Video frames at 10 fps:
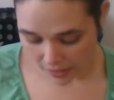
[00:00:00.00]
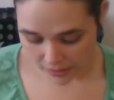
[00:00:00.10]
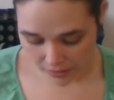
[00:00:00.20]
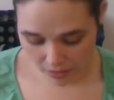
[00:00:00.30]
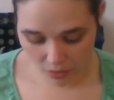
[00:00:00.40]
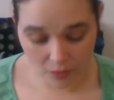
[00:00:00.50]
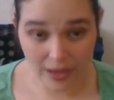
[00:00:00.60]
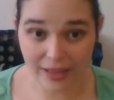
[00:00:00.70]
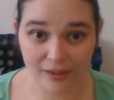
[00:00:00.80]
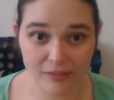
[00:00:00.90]
so,
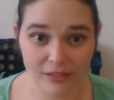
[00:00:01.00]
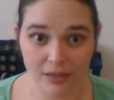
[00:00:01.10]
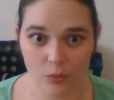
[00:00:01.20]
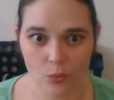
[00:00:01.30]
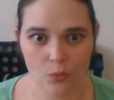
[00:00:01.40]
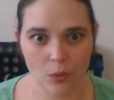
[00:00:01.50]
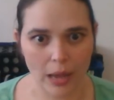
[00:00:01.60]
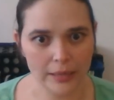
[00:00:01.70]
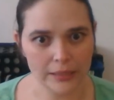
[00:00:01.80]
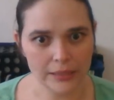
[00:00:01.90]
and I was like, ooh,
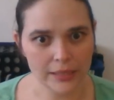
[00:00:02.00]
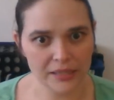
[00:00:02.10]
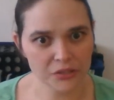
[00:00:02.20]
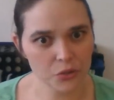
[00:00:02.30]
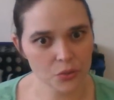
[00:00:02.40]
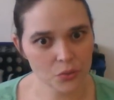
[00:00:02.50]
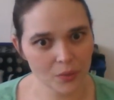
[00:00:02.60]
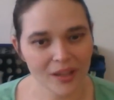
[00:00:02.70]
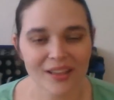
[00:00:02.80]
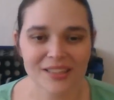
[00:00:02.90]
I need that too.
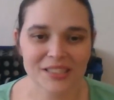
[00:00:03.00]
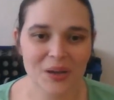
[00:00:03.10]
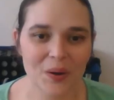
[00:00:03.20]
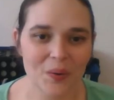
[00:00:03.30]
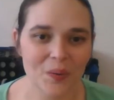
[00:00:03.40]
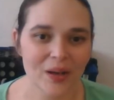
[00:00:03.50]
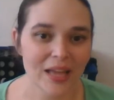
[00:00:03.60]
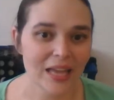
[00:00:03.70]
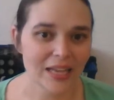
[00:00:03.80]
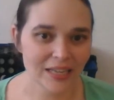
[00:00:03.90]
So
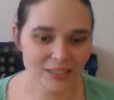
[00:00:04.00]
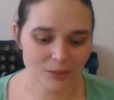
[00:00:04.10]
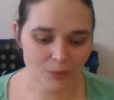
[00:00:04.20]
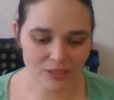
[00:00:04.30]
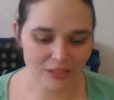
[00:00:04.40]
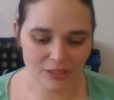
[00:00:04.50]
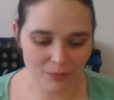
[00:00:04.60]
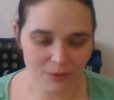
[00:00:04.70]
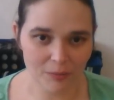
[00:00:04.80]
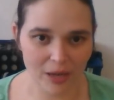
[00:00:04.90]
it actually worked out
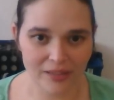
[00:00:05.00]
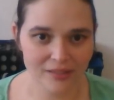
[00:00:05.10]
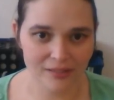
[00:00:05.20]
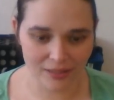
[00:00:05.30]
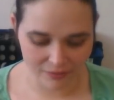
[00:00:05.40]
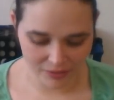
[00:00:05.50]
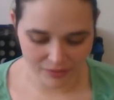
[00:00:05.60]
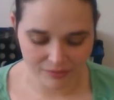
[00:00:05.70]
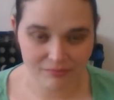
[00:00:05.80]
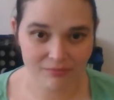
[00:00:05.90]
cheaper to buy these 11
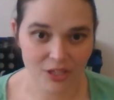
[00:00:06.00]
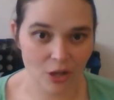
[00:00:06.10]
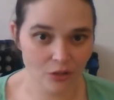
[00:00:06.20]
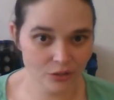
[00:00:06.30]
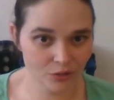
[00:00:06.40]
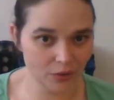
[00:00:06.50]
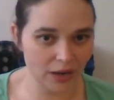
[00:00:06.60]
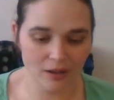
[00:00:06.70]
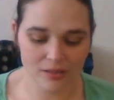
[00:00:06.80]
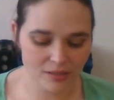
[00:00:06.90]
colored
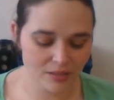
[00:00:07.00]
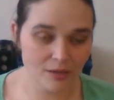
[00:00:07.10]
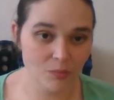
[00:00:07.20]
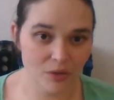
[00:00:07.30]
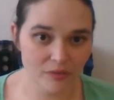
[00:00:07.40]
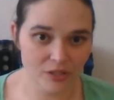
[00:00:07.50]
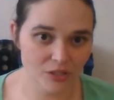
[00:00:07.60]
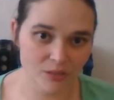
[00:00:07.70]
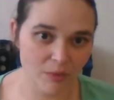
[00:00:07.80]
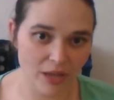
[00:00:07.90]
crayons than it would have to
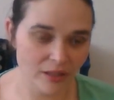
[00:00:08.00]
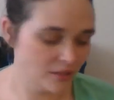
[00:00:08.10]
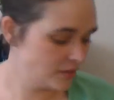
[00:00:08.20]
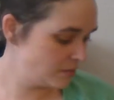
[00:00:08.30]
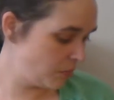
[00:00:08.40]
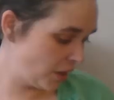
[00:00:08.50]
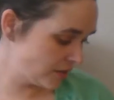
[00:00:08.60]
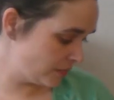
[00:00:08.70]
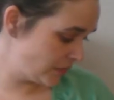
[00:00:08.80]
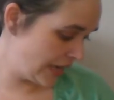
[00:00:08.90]
just buy the
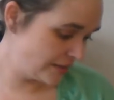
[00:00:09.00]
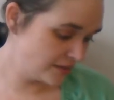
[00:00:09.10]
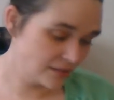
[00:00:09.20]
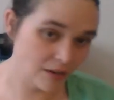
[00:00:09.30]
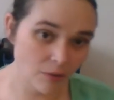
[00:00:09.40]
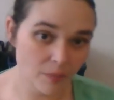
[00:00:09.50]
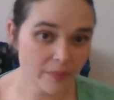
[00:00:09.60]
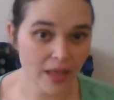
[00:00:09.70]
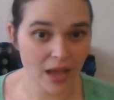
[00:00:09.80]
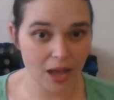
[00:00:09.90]
box of 10. So
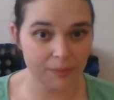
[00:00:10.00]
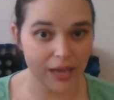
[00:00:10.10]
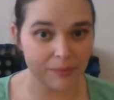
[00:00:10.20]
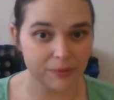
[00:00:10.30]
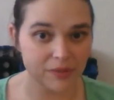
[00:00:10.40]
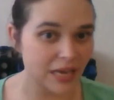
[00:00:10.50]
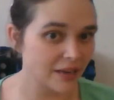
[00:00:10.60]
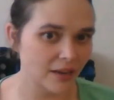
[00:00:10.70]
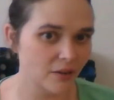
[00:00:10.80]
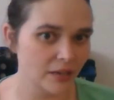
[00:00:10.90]
I'm happy with that.
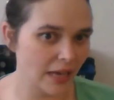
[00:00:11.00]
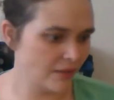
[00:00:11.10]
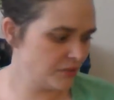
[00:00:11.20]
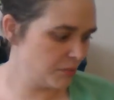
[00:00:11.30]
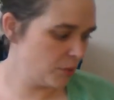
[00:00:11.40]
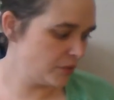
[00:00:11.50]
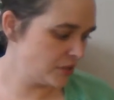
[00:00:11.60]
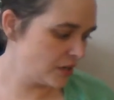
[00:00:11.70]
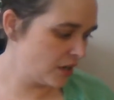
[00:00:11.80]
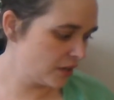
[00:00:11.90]
And I already have some open
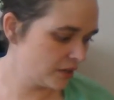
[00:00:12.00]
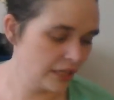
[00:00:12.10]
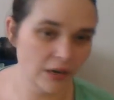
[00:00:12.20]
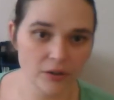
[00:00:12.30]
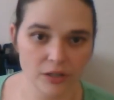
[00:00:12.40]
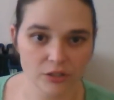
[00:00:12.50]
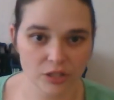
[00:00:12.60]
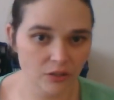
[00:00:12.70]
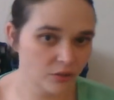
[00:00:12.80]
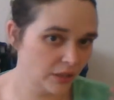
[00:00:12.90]
stock Caran d'Ache
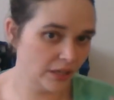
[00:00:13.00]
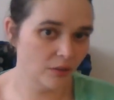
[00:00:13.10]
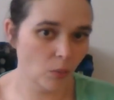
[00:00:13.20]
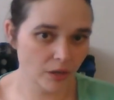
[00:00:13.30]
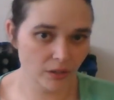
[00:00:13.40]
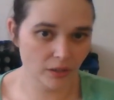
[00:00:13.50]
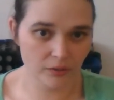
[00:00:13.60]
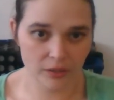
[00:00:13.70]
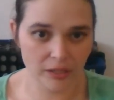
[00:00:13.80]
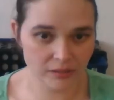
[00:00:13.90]
color crayon,
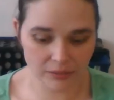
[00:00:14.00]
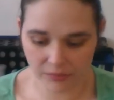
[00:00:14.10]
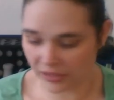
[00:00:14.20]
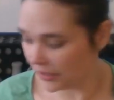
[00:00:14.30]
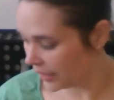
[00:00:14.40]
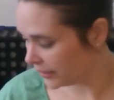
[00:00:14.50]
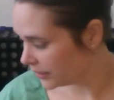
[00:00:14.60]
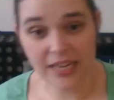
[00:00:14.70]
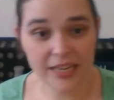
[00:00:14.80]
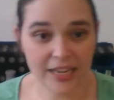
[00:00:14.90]
watercolor crayons I really like.
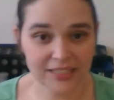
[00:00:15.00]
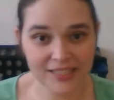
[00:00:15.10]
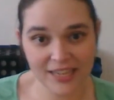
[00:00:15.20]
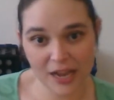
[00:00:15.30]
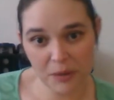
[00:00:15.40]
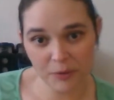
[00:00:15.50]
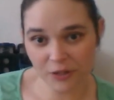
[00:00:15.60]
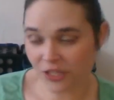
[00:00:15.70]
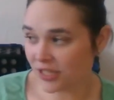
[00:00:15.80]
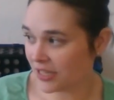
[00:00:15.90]
The next thing I
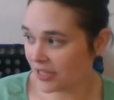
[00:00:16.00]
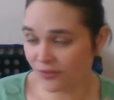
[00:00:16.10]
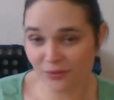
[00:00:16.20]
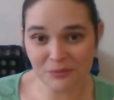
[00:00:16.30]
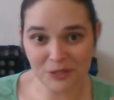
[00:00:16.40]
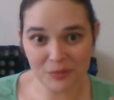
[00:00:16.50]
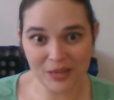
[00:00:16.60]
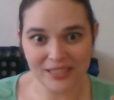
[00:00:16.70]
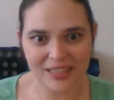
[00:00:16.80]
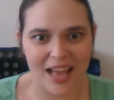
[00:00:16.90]
purchased is from
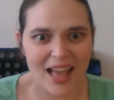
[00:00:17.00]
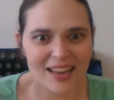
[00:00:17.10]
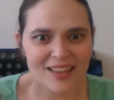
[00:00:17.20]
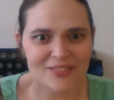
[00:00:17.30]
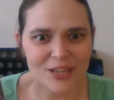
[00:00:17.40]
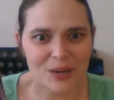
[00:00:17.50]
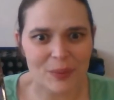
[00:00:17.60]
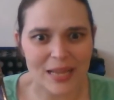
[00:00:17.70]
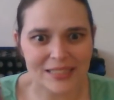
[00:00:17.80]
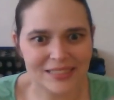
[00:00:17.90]
Derwent. I love
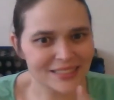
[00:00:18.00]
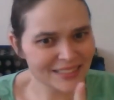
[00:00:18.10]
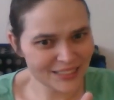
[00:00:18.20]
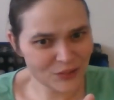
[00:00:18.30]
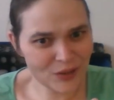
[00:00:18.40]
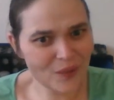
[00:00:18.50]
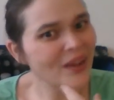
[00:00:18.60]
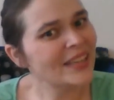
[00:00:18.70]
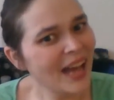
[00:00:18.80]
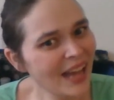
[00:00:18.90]
Derwent. You
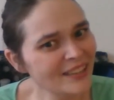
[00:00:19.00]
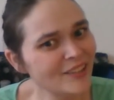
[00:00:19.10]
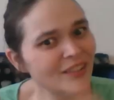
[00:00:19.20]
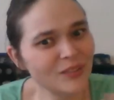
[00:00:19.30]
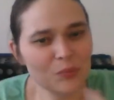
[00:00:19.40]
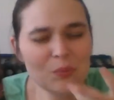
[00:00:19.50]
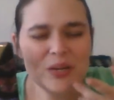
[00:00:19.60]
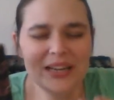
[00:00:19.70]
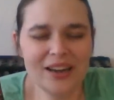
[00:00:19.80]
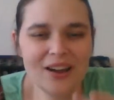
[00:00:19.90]
know it. I know it.
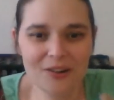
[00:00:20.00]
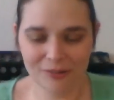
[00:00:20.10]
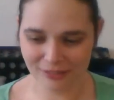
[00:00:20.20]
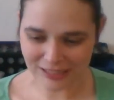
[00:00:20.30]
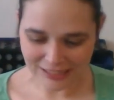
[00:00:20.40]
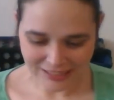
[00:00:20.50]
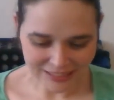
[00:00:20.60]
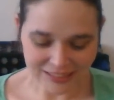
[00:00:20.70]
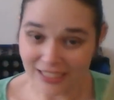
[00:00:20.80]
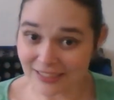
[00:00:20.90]
We know.
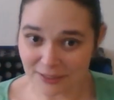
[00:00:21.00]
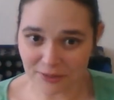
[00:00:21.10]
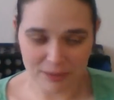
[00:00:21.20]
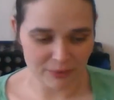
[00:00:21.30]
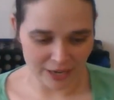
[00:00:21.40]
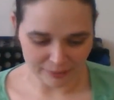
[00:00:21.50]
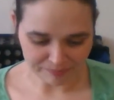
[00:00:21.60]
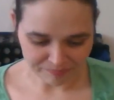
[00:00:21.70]
It's a great brand.